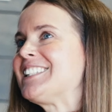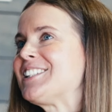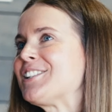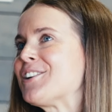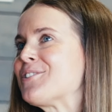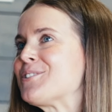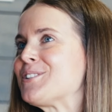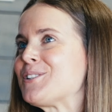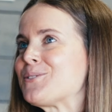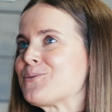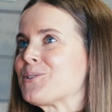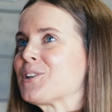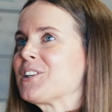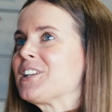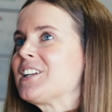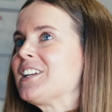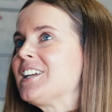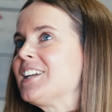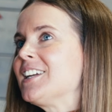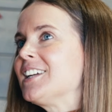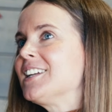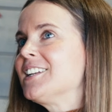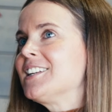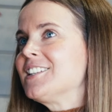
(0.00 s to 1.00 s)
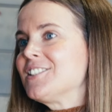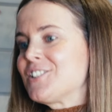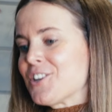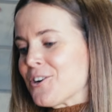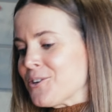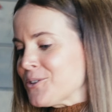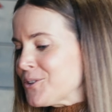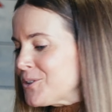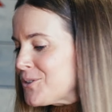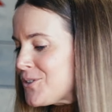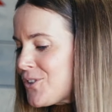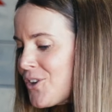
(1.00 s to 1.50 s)
so it's really,
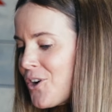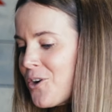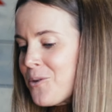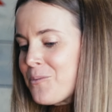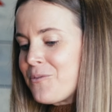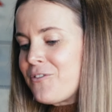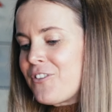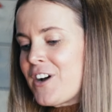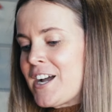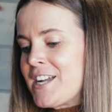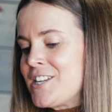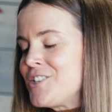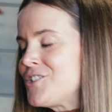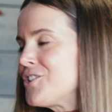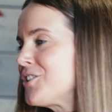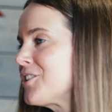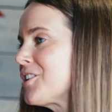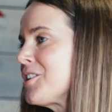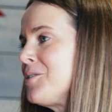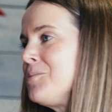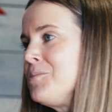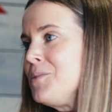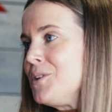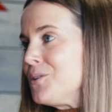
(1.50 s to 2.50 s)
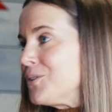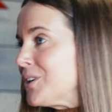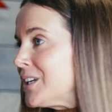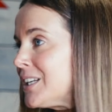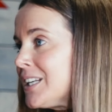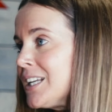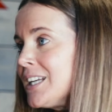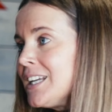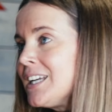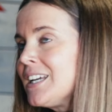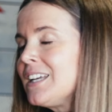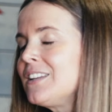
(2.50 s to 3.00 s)
don't lose hope, find your
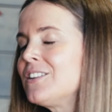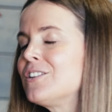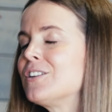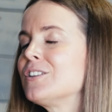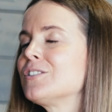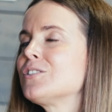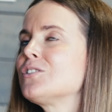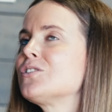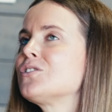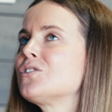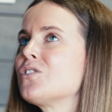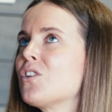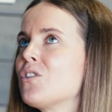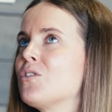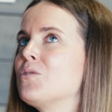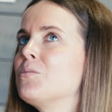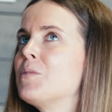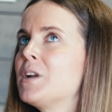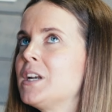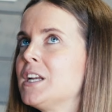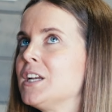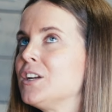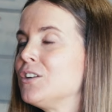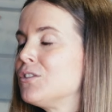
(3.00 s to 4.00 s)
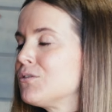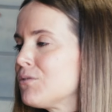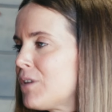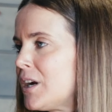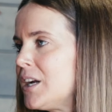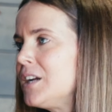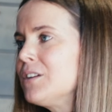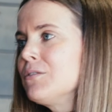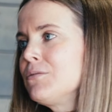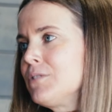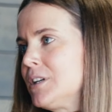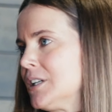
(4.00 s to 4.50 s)
community, and there are so many
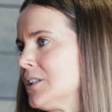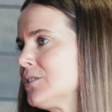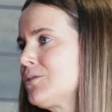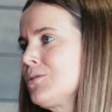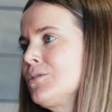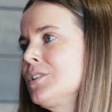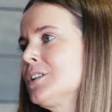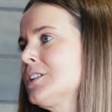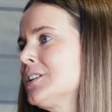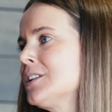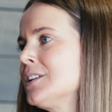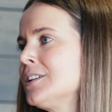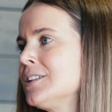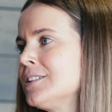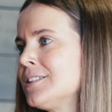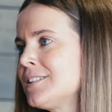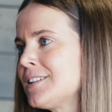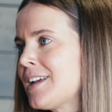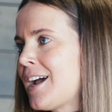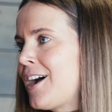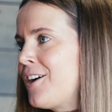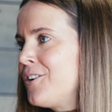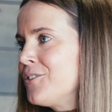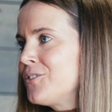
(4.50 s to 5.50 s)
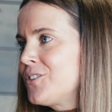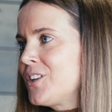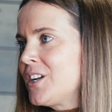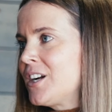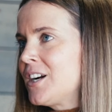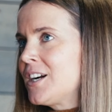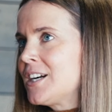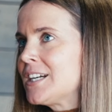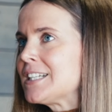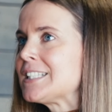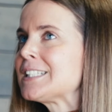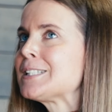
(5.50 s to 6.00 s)
great resources out
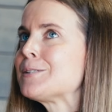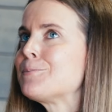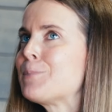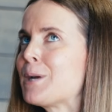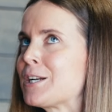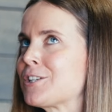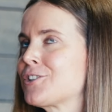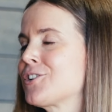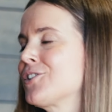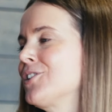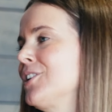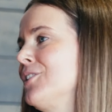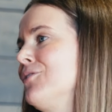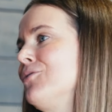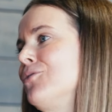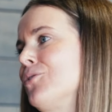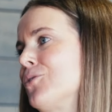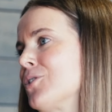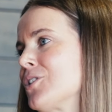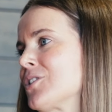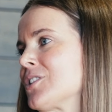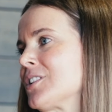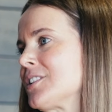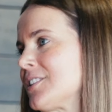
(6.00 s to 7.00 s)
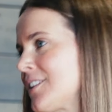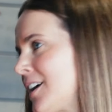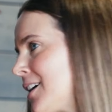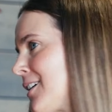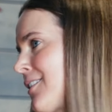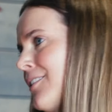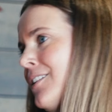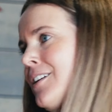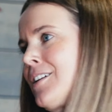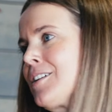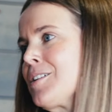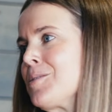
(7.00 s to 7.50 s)
there, especially for the
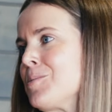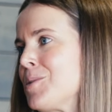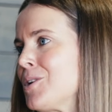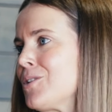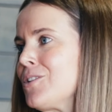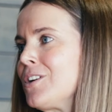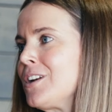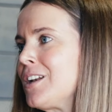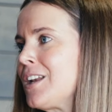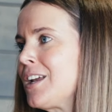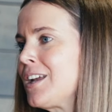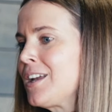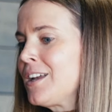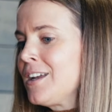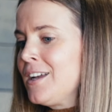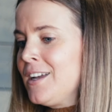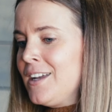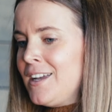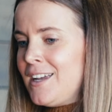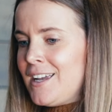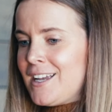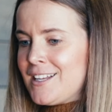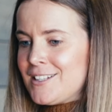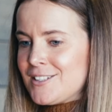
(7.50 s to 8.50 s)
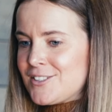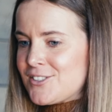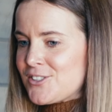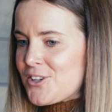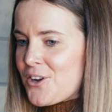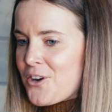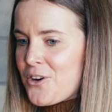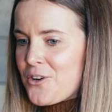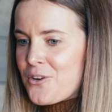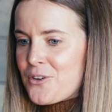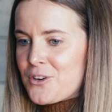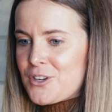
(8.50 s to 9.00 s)
cycling community. And
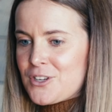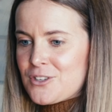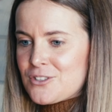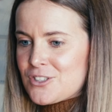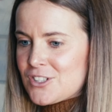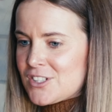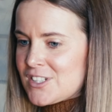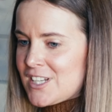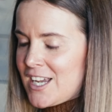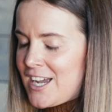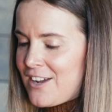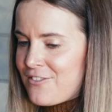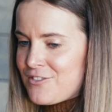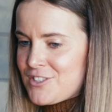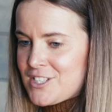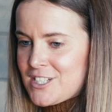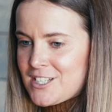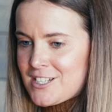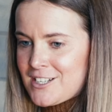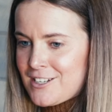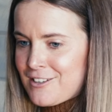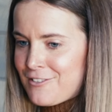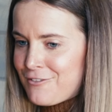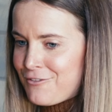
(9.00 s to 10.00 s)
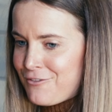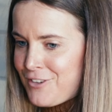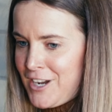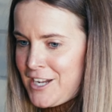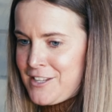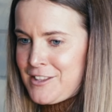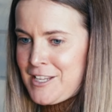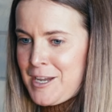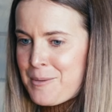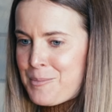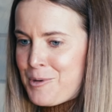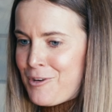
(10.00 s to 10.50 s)
so you just have to
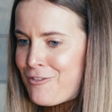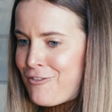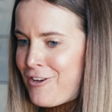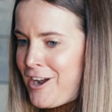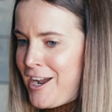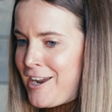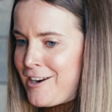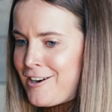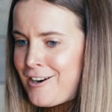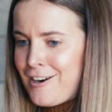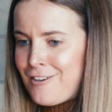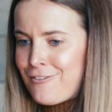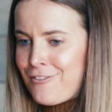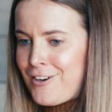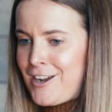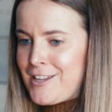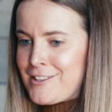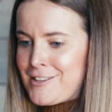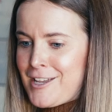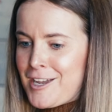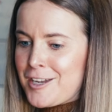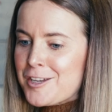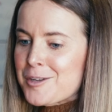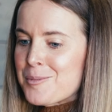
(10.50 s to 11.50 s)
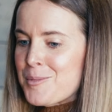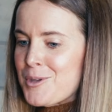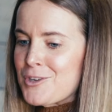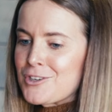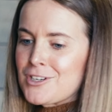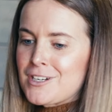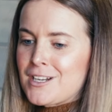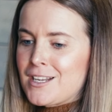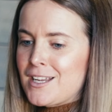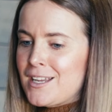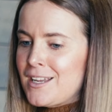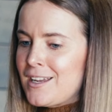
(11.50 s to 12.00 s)
find that provider, find that
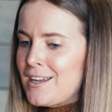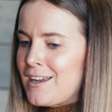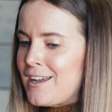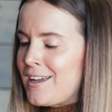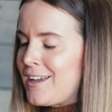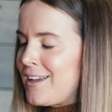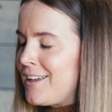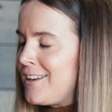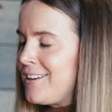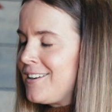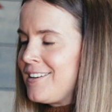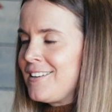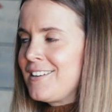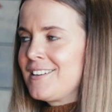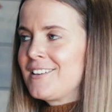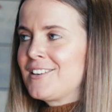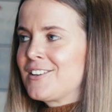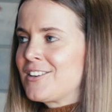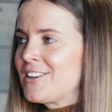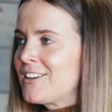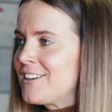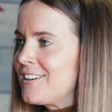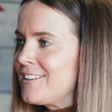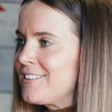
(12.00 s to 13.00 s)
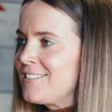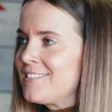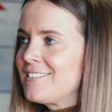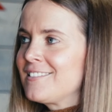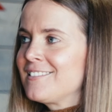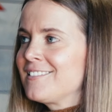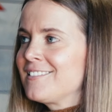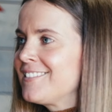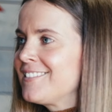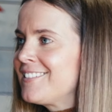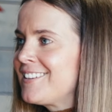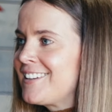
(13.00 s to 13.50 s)
community, and you can
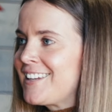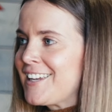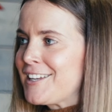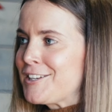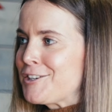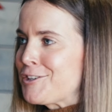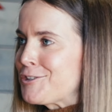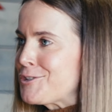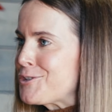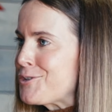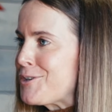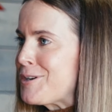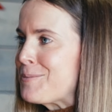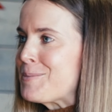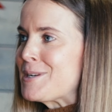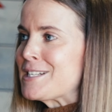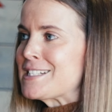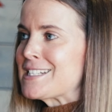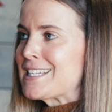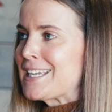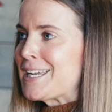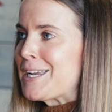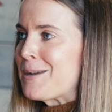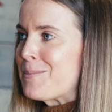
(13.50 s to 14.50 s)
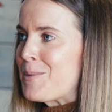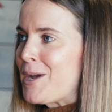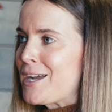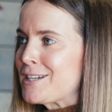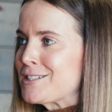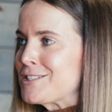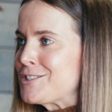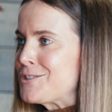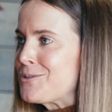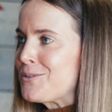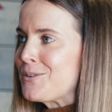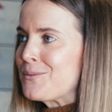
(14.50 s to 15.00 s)
get your treatment to get you back
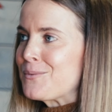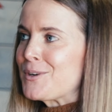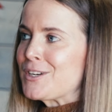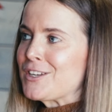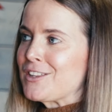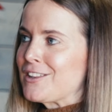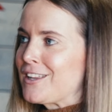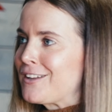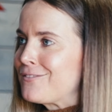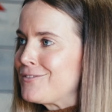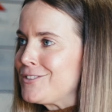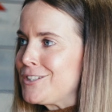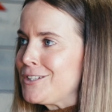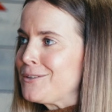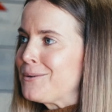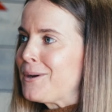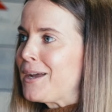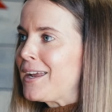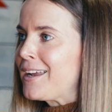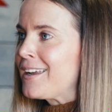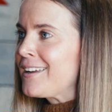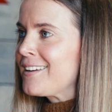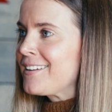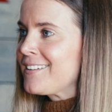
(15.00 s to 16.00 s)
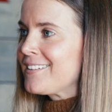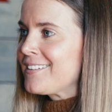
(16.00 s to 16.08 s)
to doing what you love doing.